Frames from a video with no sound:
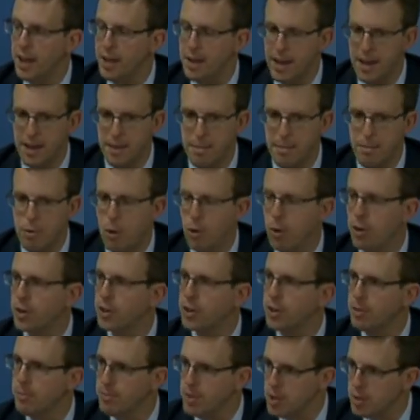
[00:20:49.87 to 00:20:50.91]
and important
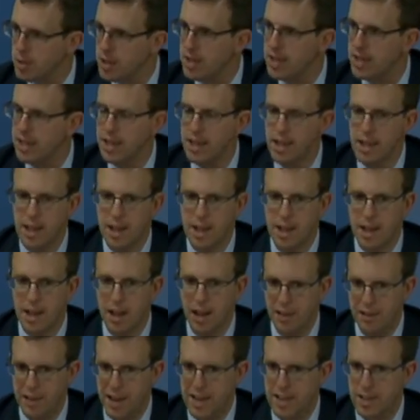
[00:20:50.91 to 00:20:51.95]
community
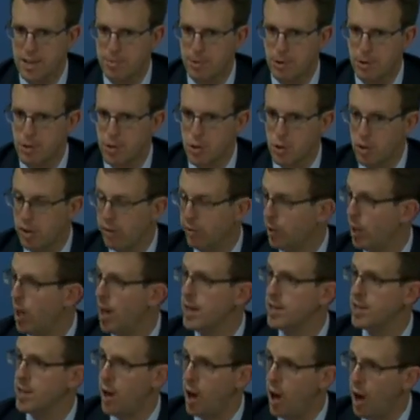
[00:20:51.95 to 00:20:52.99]
of experts who have a
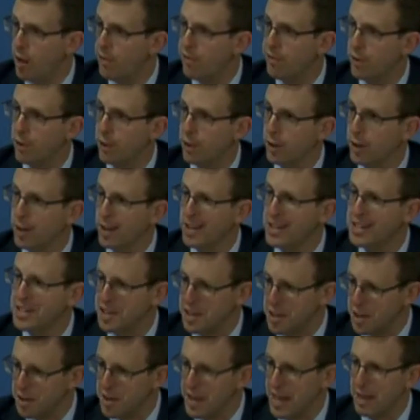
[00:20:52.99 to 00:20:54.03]
lot to offer to
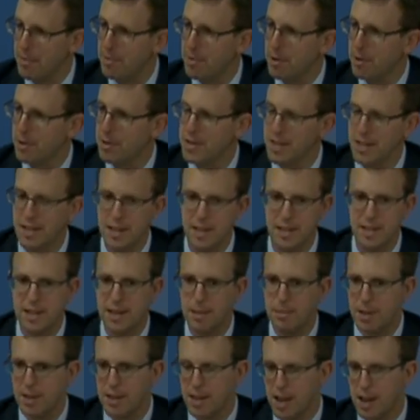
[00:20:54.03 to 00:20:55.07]
their neighbors and to
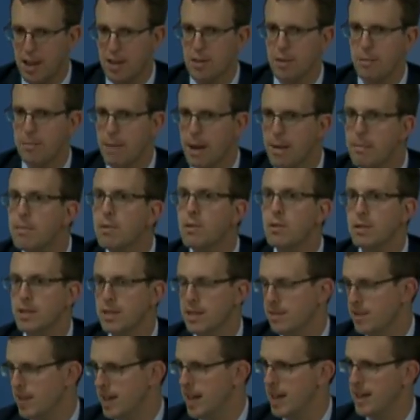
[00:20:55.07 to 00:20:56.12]
some of the other members
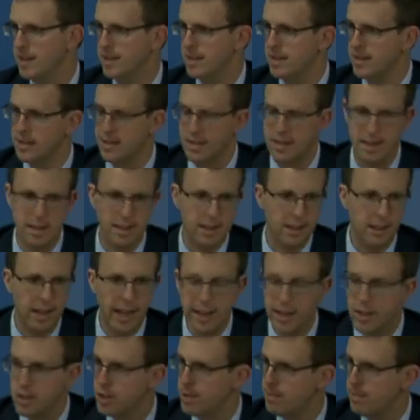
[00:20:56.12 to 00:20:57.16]
of the ISTC,
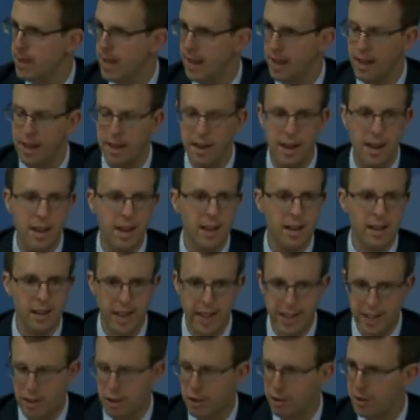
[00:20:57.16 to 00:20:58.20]
like Japan,
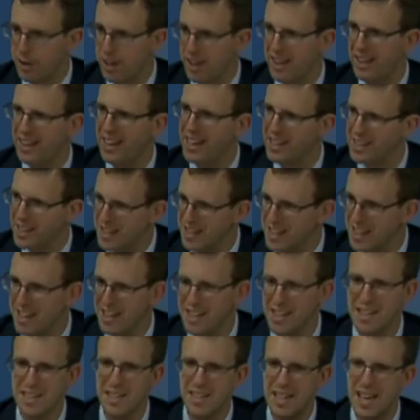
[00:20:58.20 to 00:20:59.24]
like Korea, like the
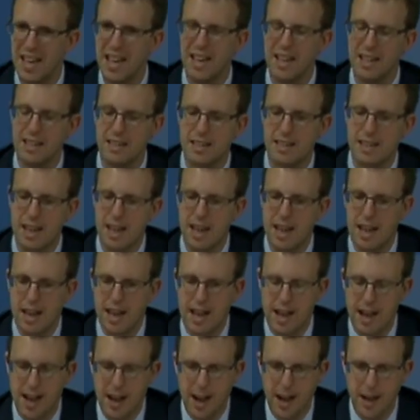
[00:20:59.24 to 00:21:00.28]
United States.
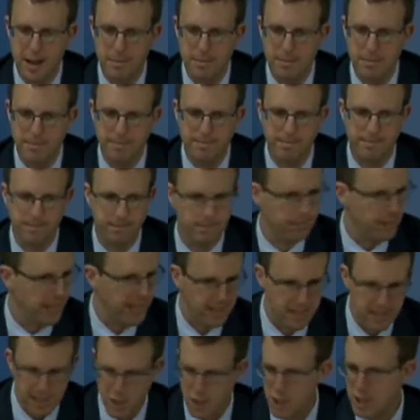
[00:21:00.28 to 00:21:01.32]
Um, like
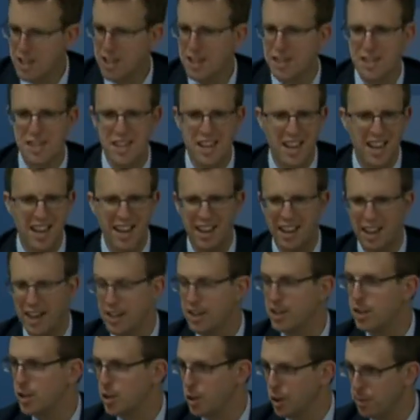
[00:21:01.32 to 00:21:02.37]
Tajikistan, like
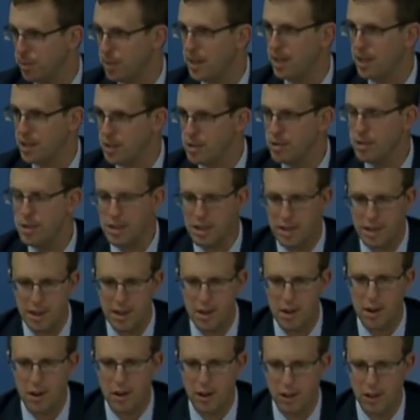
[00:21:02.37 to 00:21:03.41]
the European Union, that
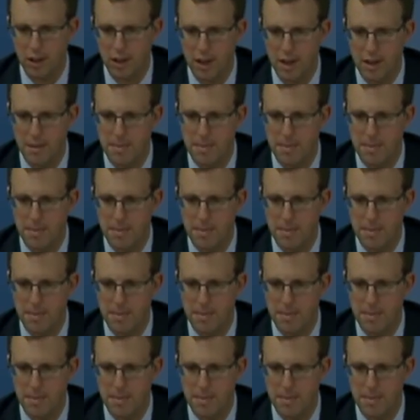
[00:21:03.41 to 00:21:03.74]
are all uh,